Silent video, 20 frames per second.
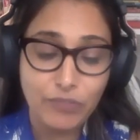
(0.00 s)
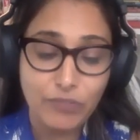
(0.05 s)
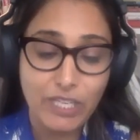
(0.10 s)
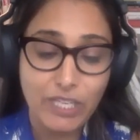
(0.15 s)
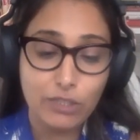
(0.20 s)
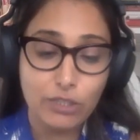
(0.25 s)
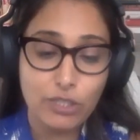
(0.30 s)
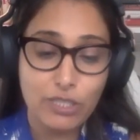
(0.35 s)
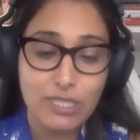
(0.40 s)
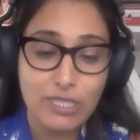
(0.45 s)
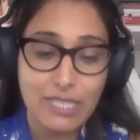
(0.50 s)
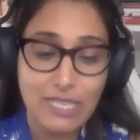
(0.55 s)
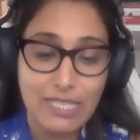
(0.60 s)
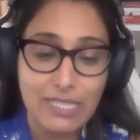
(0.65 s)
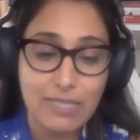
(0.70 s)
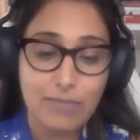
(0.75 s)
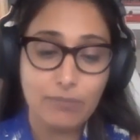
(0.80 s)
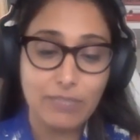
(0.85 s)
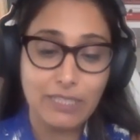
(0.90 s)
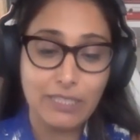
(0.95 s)
it looks like
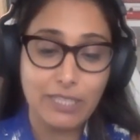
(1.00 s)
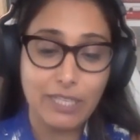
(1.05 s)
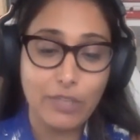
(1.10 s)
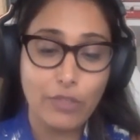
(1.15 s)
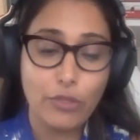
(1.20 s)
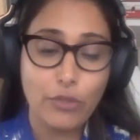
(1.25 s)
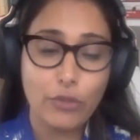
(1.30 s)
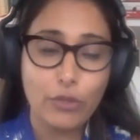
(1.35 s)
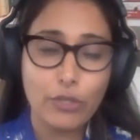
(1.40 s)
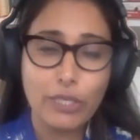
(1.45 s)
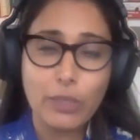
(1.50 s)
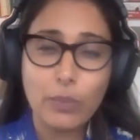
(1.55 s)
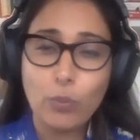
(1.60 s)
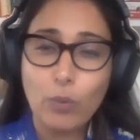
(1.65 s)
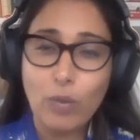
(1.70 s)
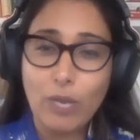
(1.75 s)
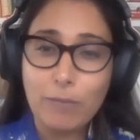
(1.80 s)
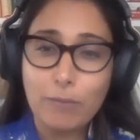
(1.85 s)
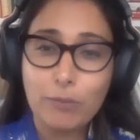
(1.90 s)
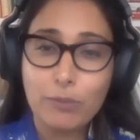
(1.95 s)
something like
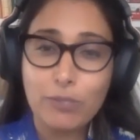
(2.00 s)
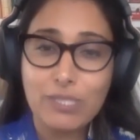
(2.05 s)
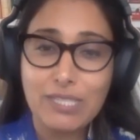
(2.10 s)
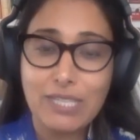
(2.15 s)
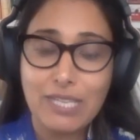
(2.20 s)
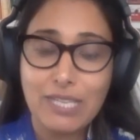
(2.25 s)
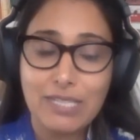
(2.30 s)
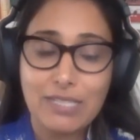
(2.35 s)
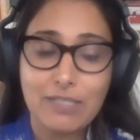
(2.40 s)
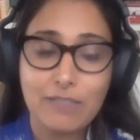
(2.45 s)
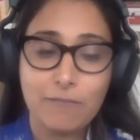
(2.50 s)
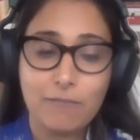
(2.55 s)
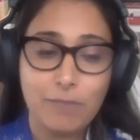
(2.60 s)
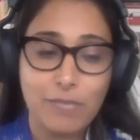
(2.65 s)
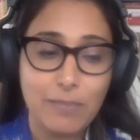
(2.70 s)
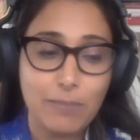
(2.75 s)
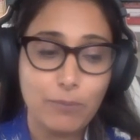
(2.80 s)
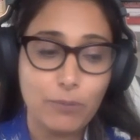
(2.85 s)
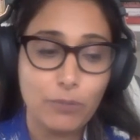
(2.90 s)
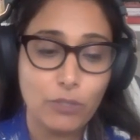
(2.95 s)
31% of
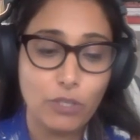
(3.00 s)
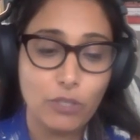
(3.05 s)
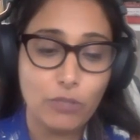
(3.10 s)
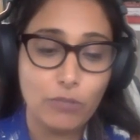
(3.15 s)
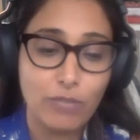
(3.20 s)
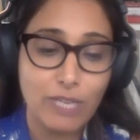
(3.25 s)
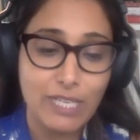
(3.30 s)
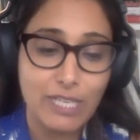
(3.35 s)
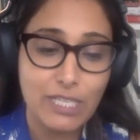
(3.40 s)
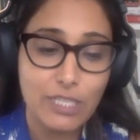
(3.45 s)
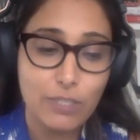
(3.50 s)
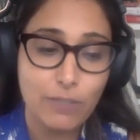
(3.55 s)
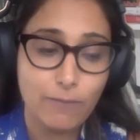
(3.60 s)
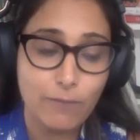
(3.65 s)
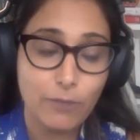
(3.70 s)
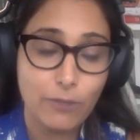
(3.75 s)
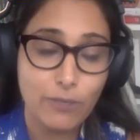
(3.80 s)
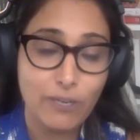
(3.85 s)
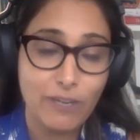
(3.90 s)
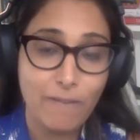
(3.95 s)
people are ready to
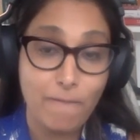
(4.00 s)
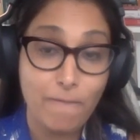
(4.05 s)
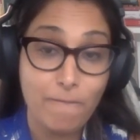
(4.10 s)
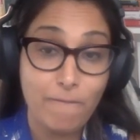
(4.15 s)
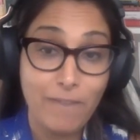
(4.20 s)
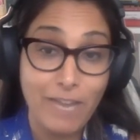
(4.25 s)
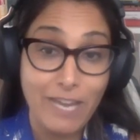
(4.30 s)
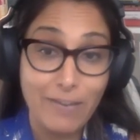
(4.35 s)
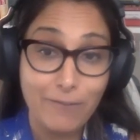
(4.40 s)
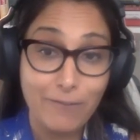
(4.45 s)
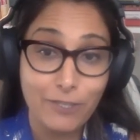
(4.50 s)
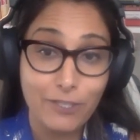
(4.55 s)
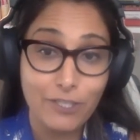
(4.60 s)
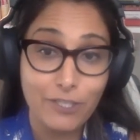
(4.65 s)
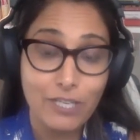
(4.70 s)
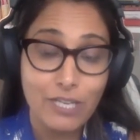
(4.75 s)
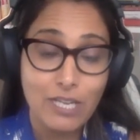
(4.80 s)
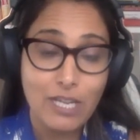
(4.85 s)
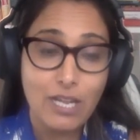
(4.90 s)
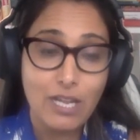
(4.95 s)
vote in
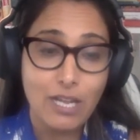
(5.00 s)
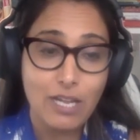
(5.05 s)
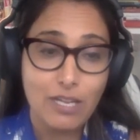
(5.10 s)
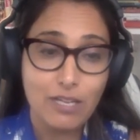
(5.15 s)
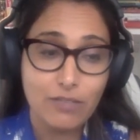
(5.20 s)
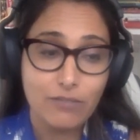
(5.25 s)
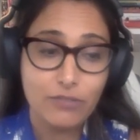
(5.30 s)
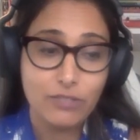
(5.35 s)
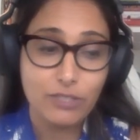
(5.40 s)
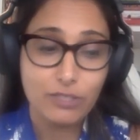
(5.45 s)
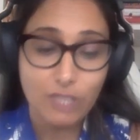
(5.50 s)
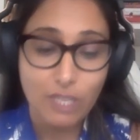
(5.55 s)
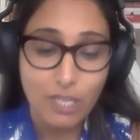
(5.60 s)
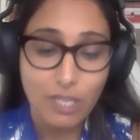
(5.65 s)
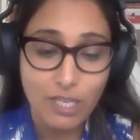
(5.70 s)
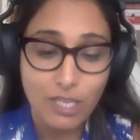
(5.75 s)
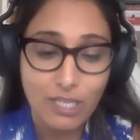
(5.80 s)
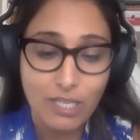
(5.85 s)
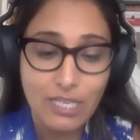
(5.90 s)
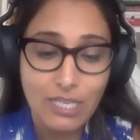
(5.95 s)
favor of the
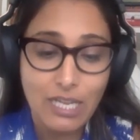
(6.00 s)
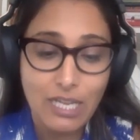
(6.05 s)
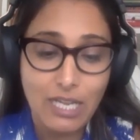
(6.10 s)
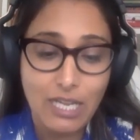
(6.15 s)
law.